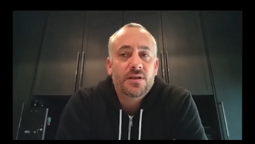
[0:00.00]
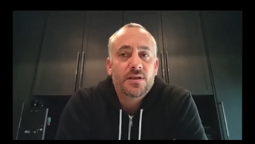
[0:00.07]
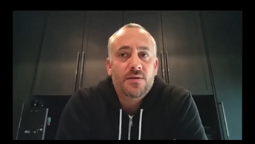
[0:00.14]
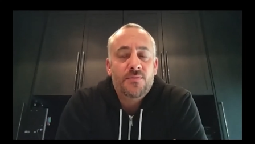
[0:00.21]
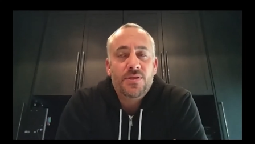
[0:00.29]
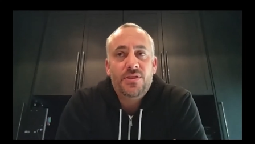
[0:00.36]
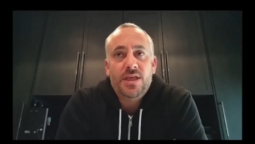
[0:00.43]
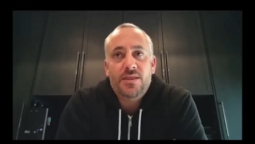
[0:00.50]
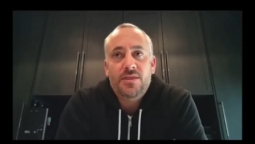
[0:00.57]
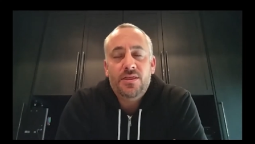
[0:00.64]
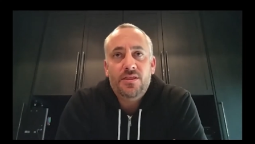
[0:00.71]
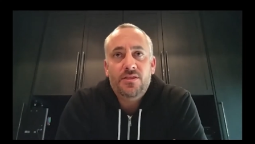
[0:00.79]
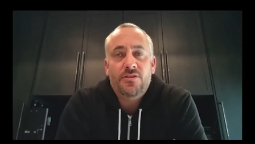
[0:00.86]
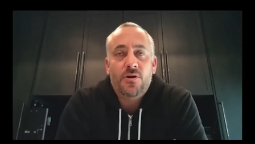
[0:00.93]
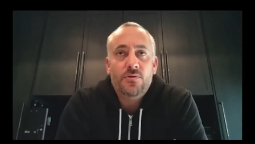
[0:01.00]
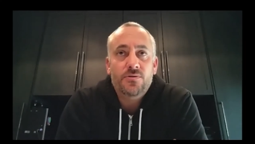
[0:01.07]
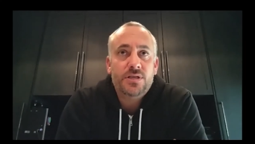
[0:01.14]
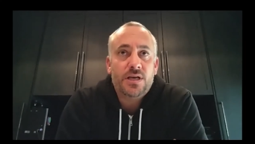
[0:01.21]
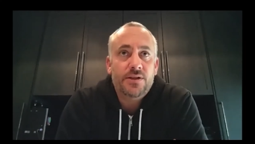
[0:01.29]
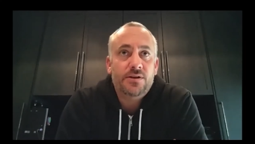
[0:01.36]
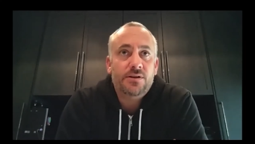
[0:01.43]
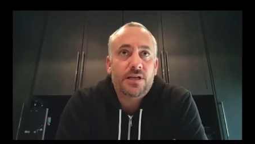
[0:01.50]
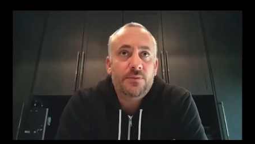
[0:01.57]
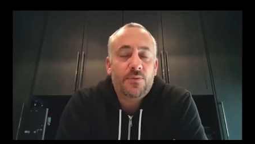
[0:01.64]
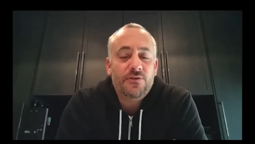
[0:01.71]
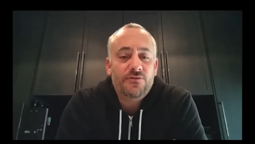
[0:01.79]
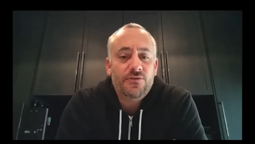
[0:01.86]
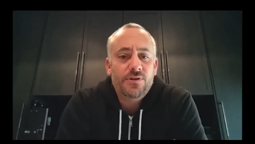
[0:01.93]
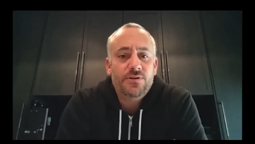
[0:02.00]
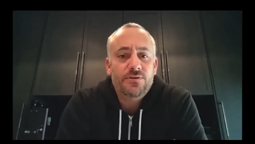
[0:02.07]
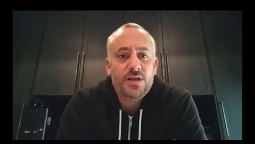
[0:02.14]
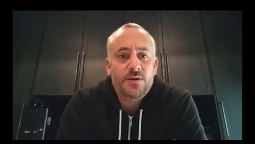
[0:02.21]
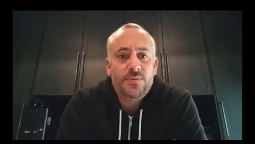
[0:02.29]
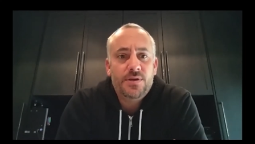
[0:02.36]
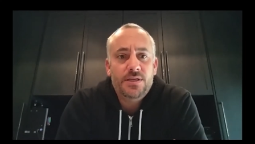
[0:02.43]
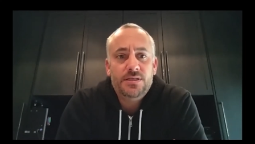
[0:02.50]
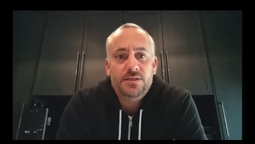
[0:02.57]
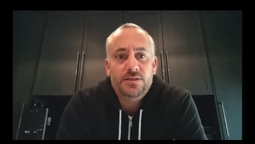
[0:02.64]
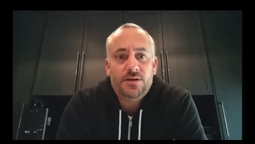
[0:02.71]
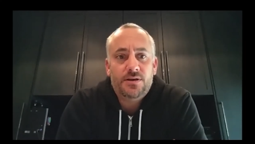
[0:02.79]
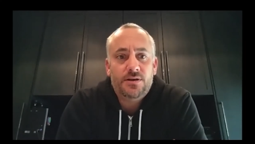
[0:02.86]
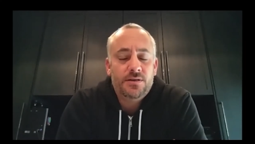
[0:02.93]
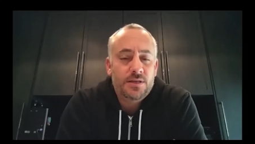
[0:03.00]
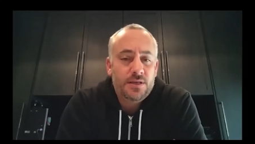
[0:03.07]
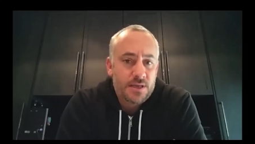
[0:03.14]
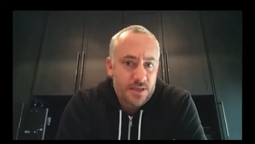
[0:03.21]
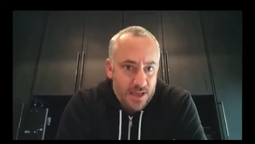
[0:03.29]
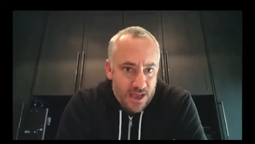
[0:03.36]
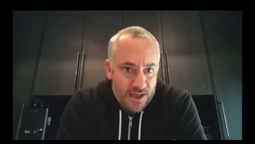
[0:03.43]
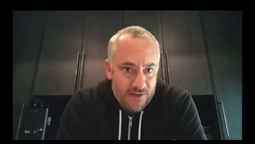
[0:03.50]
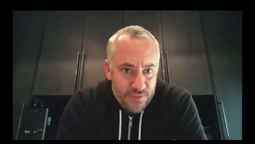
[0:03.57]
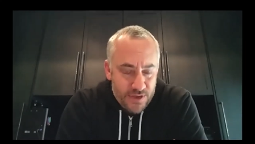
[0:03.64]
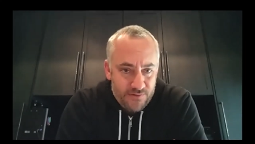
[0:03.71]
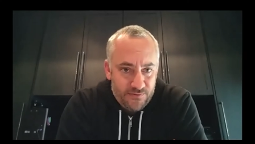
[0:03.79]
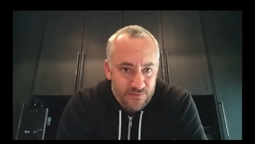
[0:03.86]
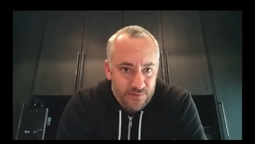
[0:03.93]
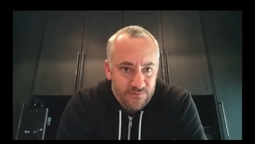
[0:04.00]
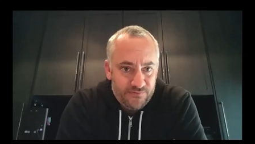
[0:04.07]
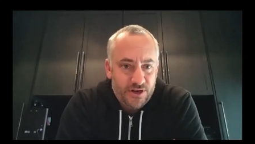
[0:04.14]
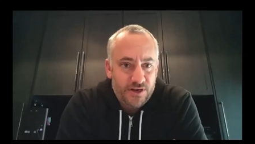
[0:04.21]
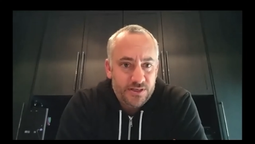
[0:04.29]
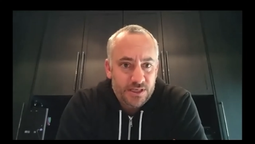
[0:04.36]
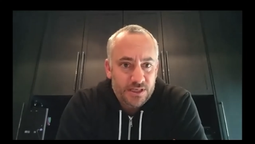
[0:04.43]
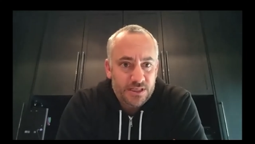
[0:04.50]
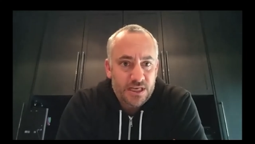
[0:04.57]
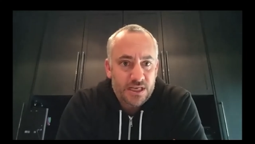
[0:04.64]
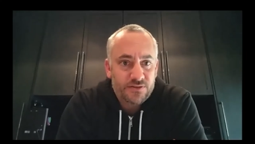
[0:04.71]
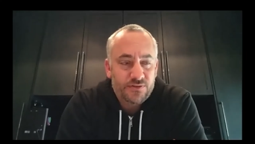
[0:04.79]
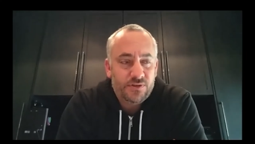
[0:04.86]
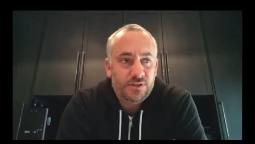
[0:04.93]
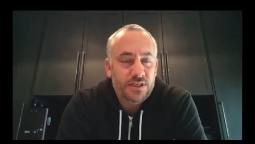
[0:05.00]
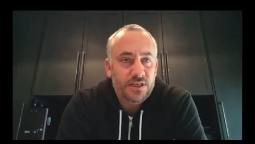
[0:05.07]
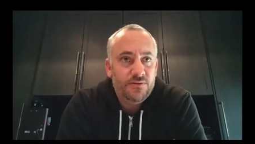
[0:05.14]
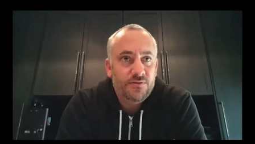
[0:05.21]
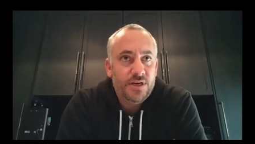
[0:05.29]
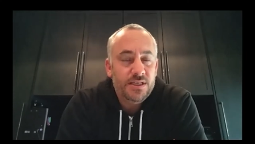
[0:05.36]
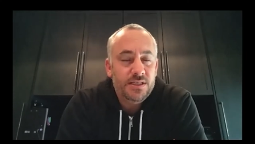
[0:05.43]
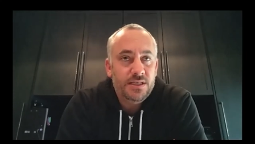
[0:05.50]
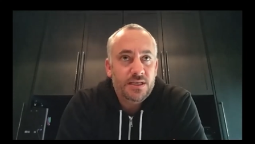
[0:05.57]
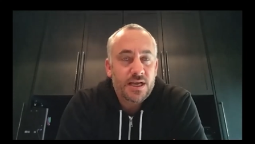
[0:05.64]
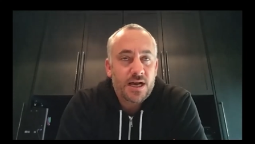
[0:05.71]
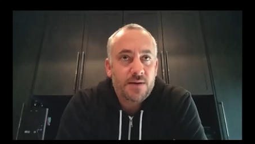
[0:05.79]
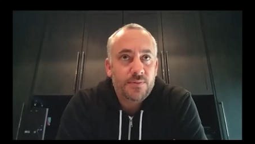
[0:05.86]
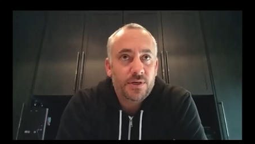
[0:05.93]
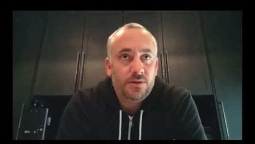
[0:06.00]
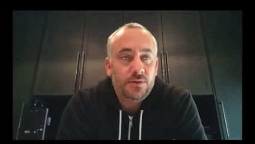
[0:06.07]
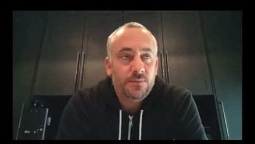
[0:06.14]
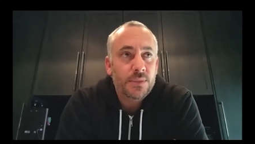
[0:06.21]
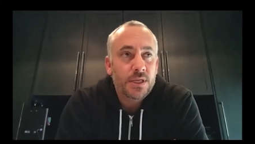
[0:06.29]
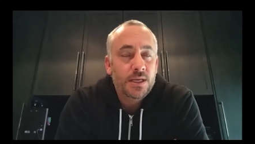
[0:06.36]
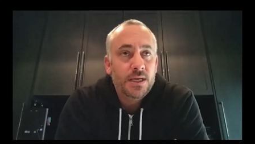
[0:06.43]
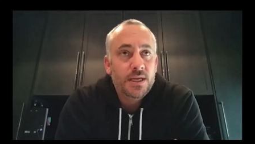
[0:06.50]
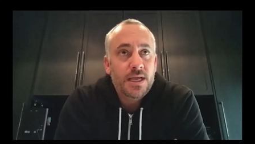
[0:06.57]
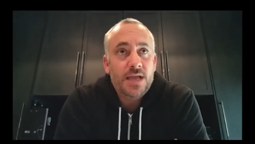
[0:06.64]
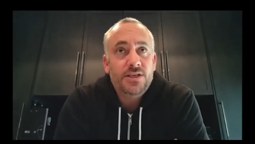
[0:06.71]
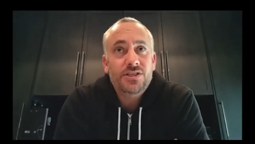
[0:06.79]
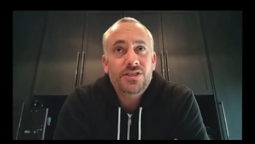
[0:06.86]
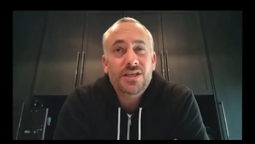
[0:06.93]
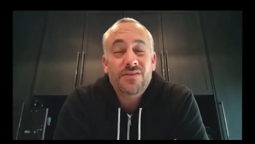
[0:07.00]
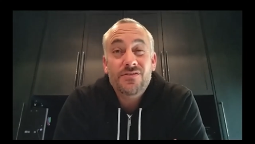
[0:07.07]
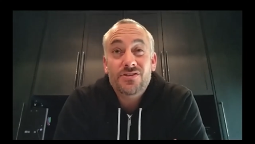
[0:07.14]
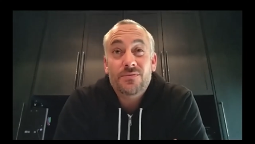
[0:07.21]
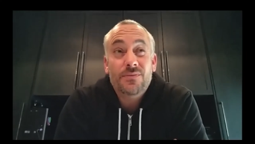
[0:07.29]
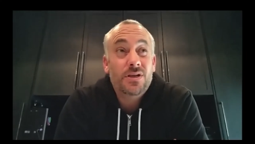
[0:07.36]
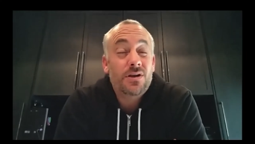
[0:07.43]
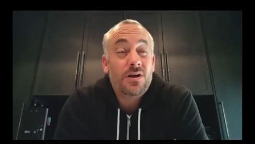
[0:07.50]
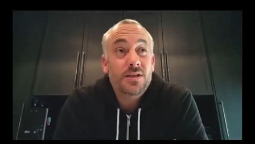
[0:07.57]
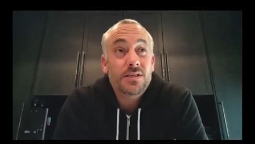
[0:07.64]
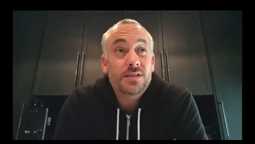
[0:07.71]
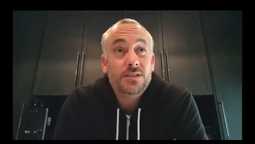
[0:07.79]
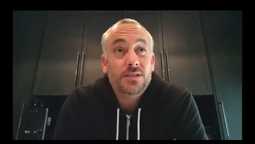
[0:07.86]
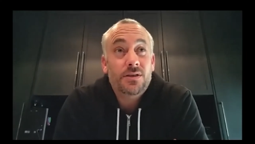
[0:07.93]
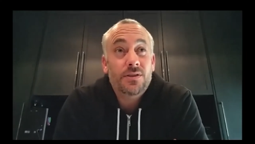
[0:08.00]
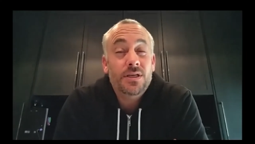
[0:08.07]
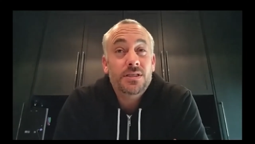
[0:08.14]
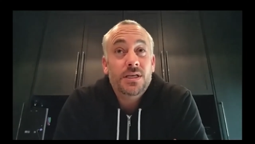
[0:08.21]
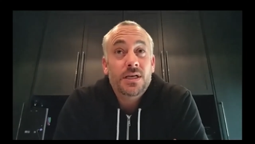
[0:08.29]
but then those underlying portfolio companies in turn have been very successful in raising capital. And just to give you some context on this,